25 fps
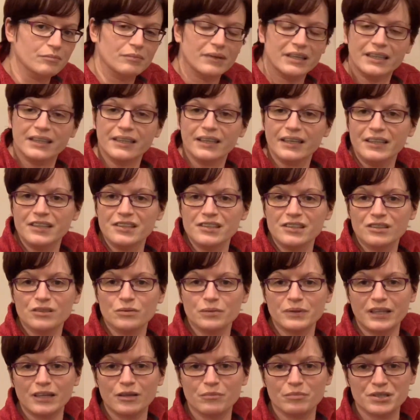medications
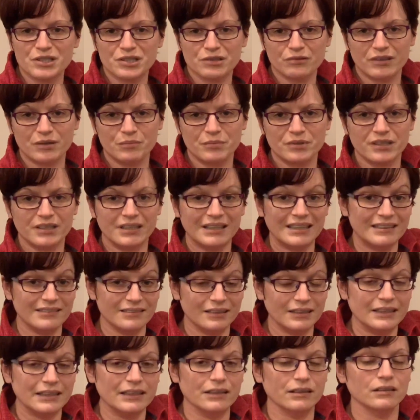without prescription. It is
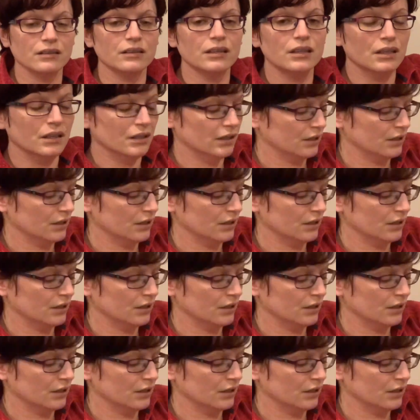illegal.